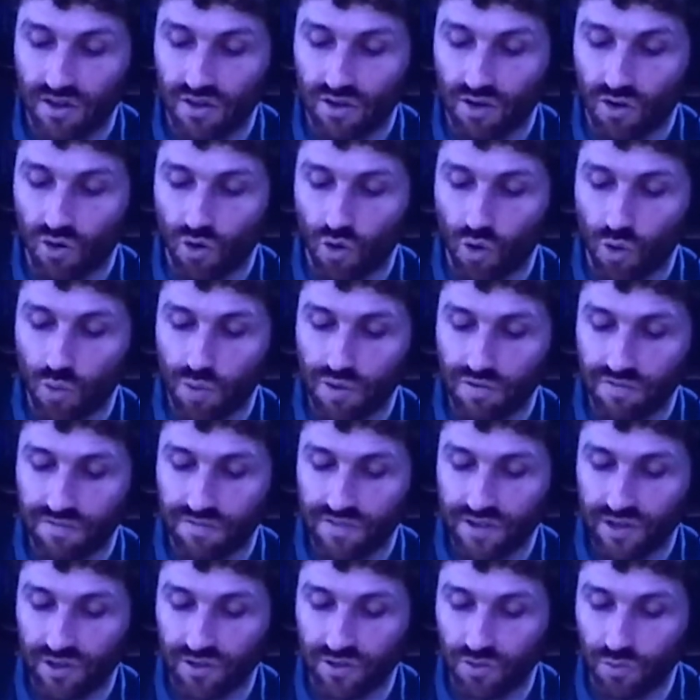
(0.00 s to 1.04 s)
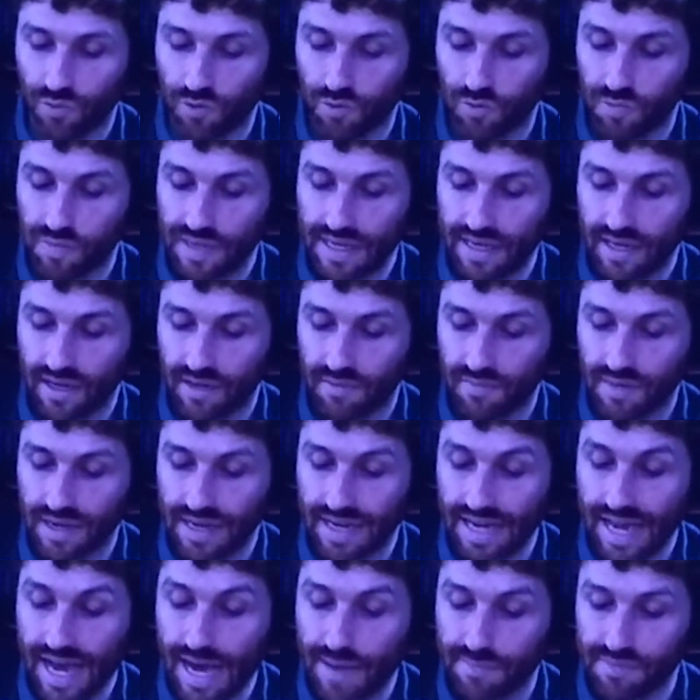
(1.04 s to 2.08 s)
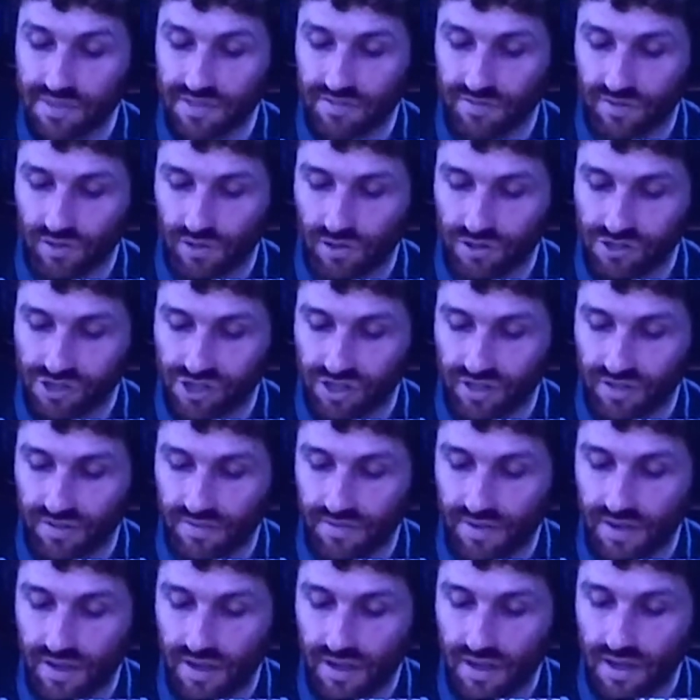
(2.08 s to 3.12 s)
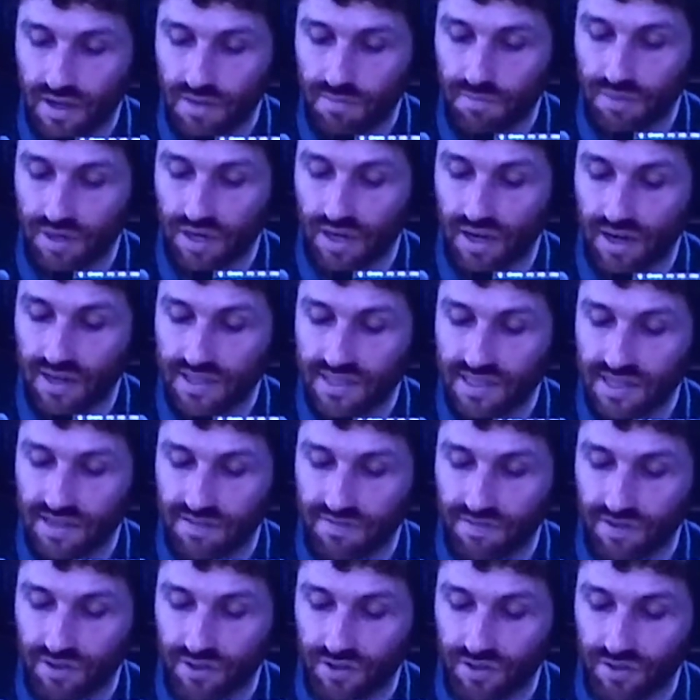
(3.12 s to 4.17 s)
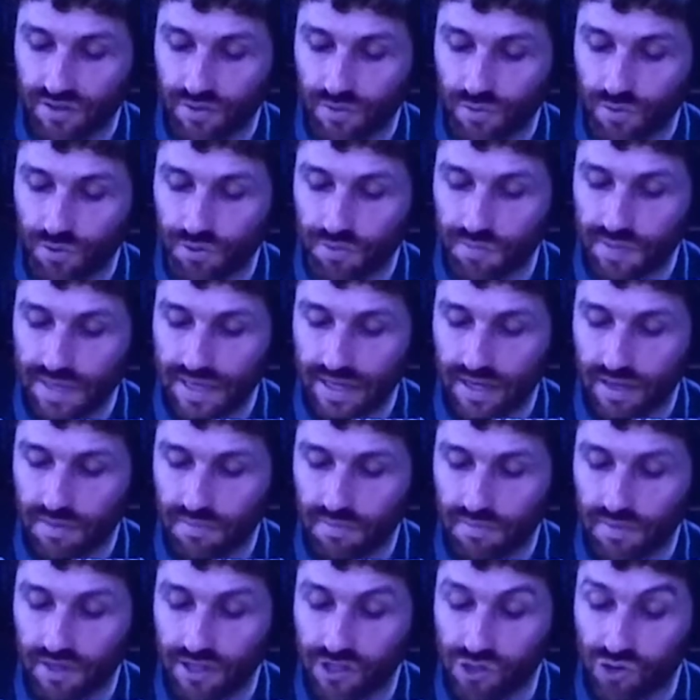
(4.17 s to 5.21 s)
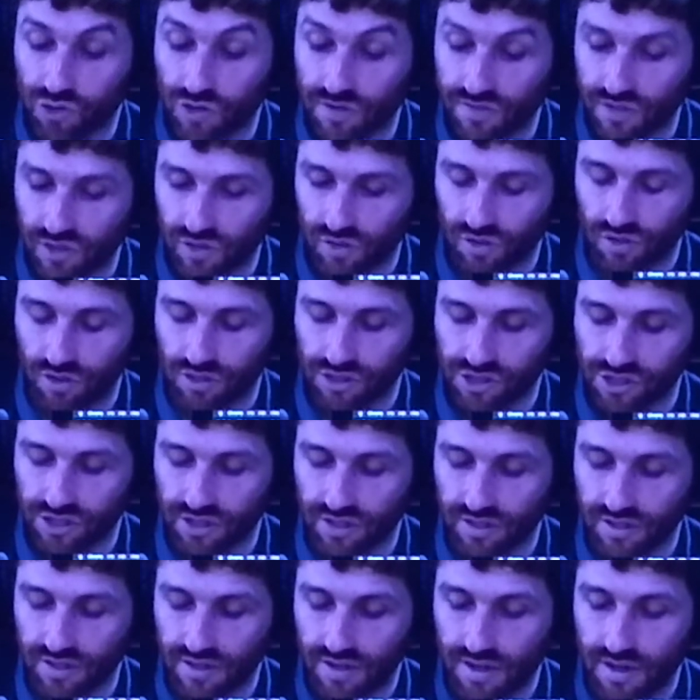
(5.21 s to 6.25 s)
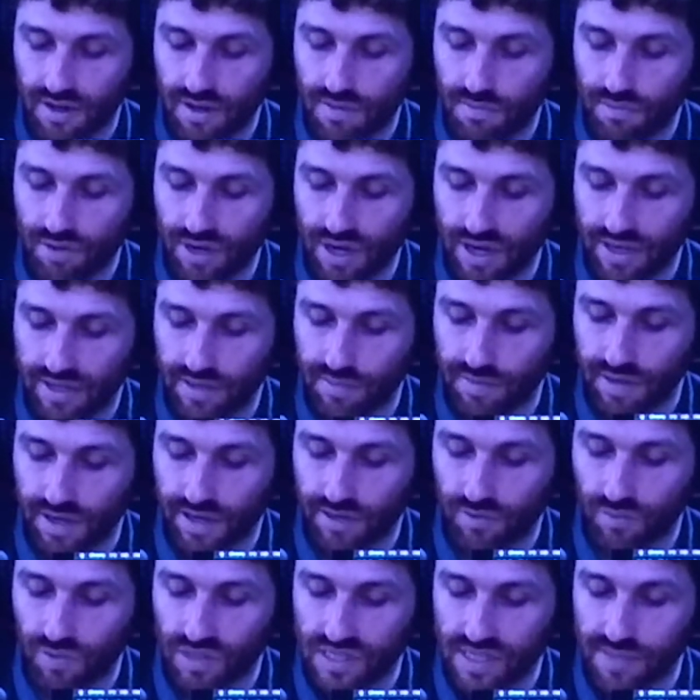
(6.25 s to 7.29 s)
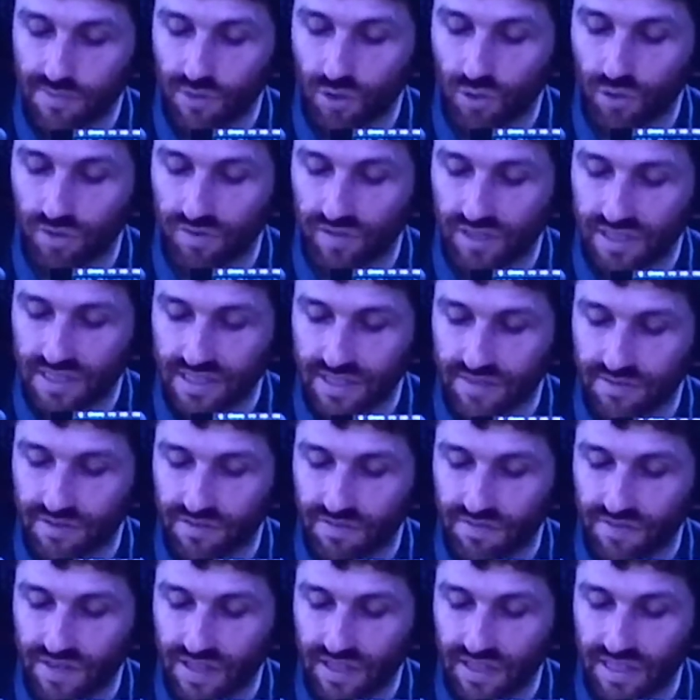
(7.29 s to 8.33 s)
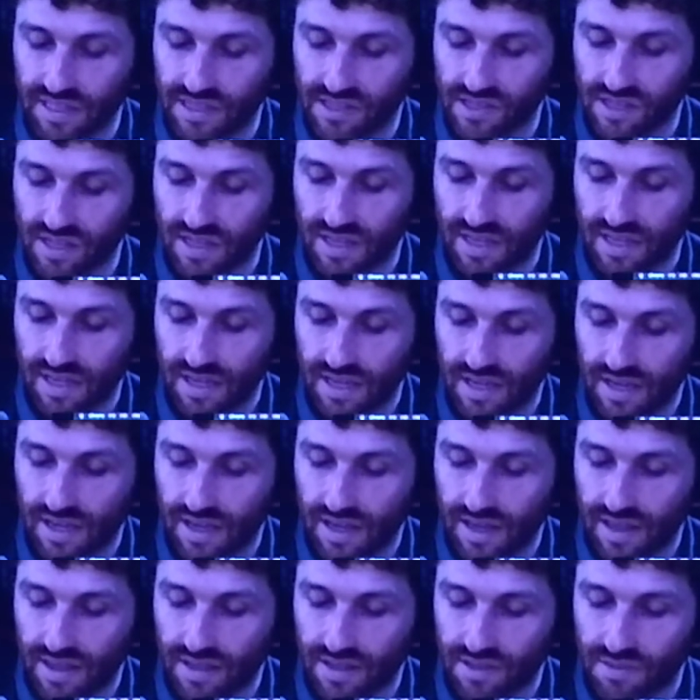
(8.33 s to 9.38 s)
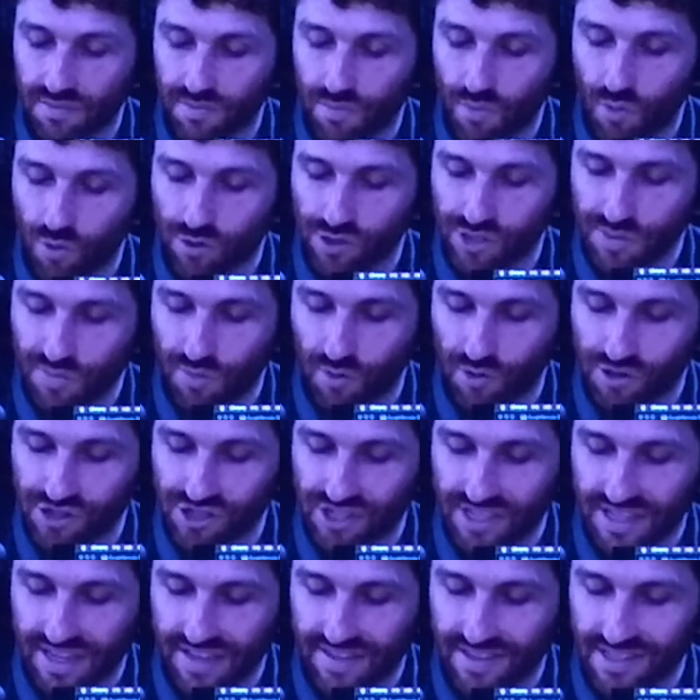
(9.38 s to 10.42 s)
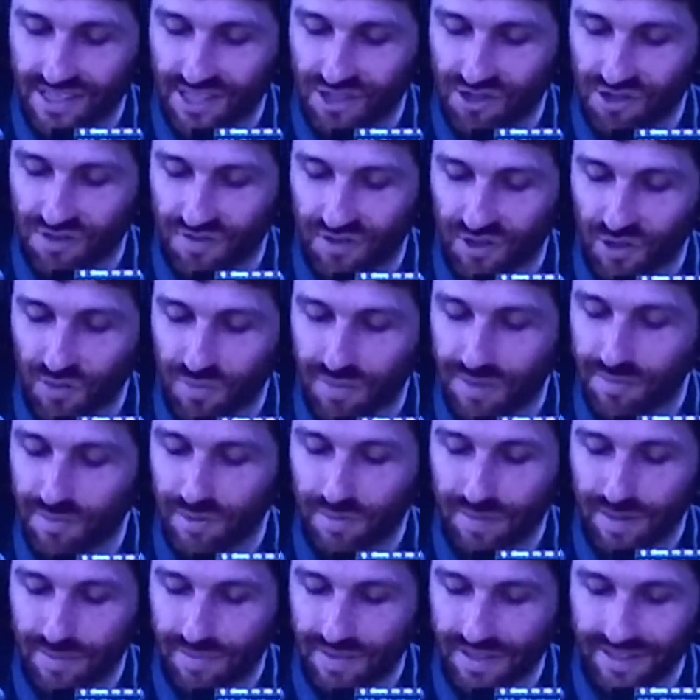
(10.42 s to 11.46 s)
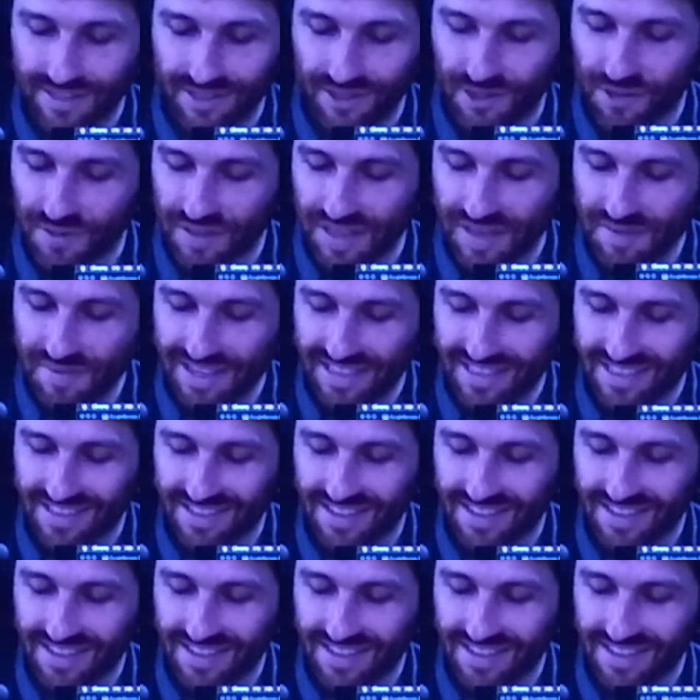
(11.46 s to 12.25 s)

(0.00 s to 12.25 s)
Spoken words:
Orwell feared we would become a captive culture, but Huxley feared we would become a trivial culture, preoccupied with some equivalent of the feelies and the orgy-porgy and the centrifugal bumblepuppy. Don't know what that means.